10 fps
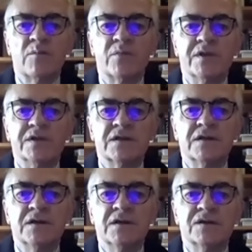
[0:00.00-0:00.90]
companies
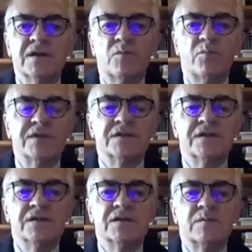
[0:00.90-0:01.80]
to have a
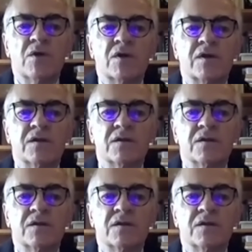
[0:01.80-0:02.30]
presence in this market.